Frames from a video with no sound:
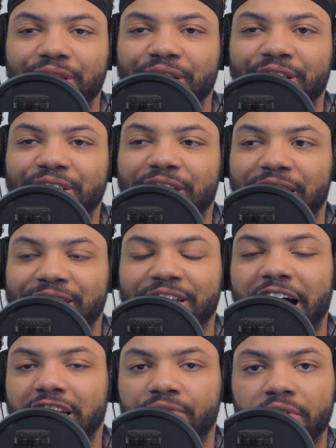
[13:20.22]
looks like a
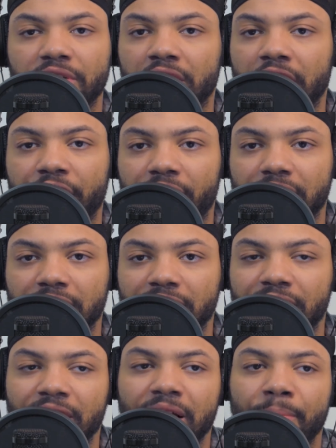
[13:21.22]
science fiction
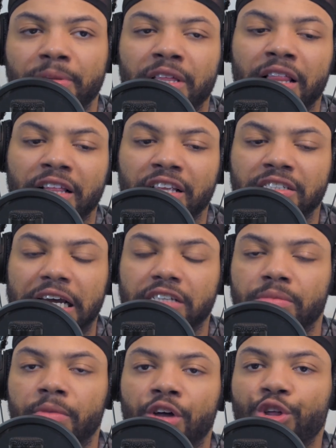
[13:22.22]
character, but then, like, there's like
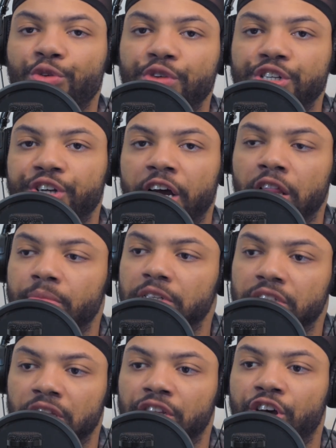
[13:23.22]
some other creature
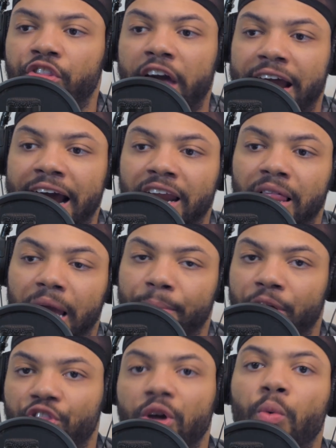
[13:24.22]
elements in there that kind of like
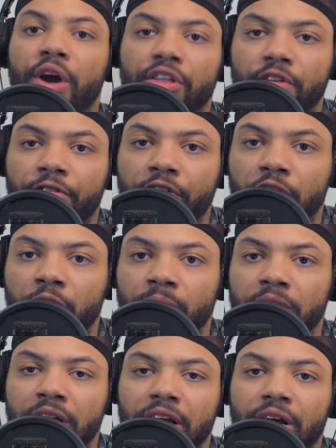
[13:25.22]
make their way in the
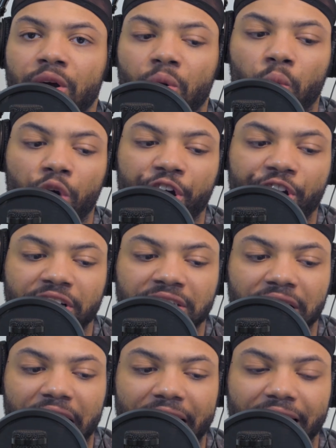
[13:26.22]
film, where
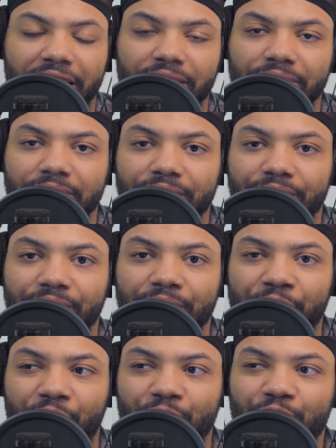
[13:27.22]
it's like,
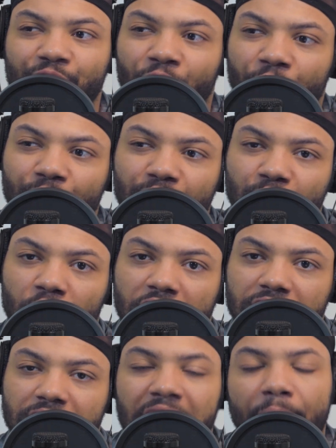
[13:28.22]
you thought you was
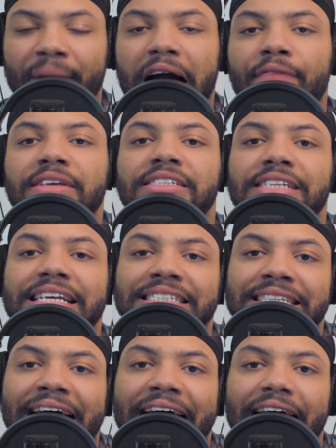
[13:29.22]
watching. I mean, obviously
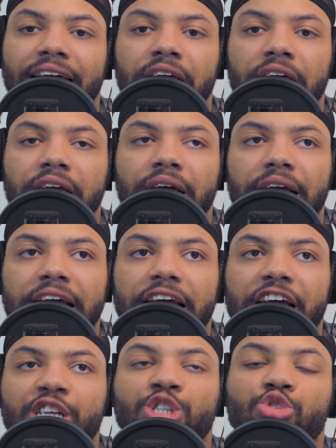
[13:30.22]
it's not
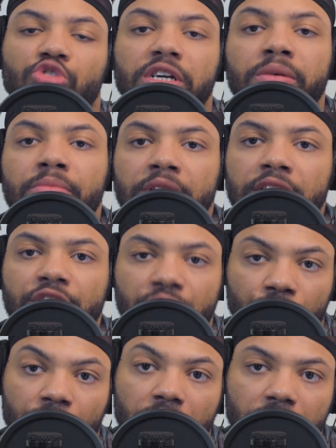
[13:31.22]
extremely
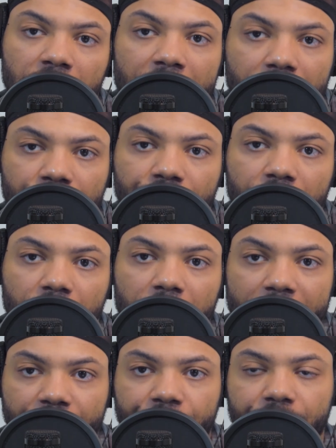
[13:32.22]
historically
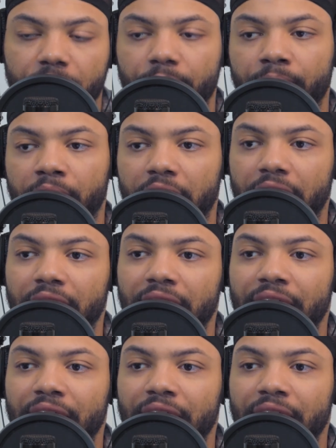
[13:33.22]
accurate, but